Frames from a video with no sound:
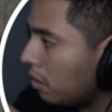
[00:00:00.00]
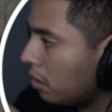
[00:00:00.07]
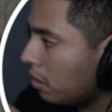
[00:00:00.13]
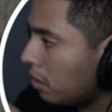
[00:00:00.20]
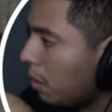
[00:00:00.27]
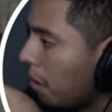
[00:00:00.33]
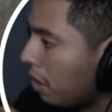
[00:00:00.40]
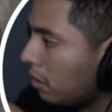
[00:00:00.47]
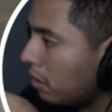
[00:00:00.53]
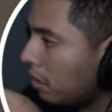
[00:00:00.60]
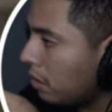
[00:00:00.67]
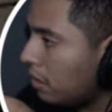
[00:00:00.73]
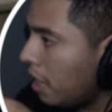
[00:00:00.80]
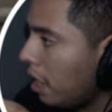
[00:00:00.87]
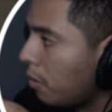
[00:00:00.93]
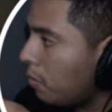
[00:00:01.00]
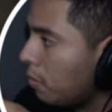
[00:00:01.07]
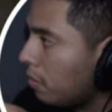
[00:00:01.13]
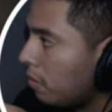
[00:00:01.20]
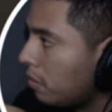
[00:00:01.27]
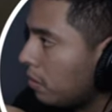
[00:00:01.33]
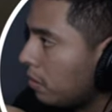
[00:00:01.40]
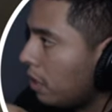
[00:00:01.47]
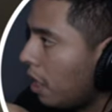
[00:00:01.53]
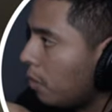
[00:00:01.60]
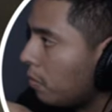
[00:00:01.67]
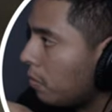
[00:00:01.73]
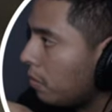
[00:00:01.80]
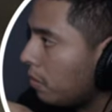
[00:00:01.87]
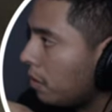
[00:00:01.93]
Come on. Now.
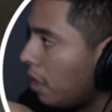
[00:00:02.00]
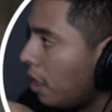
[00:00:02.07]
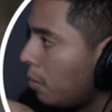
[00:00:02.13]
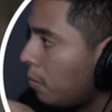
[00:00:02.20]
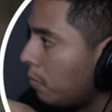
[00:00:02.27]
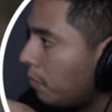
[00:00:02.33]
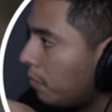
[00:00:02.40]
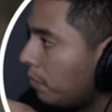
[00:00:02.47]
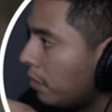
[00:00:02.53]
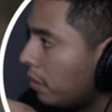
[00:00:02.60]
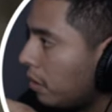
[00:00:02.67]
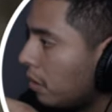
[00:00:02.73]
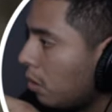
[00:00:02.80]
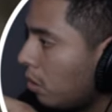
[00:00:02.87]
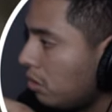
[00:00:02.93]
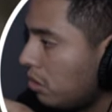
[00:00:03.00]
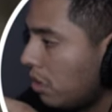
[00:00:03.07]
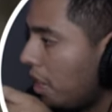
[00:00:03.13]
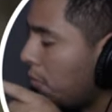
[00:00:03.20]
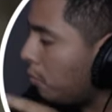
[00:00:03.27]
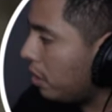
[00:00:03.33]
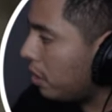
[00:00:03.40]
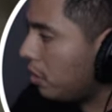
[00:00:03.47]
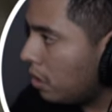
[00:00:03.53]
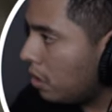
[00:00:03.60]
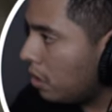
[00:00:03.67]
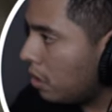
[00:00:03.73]
Now. Now. Close the damn window.